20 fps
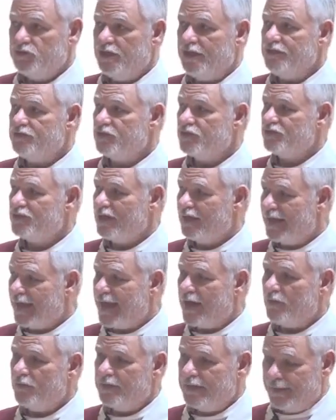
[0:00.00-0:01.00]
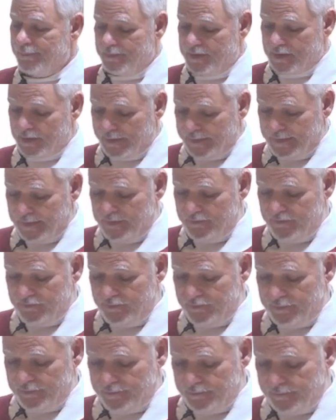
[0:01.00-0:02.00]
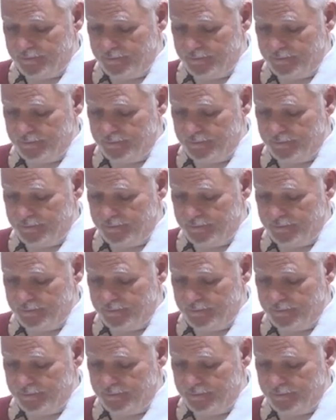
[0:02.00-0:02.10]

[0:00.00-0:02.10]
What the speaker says: Jesus allowed them to leave.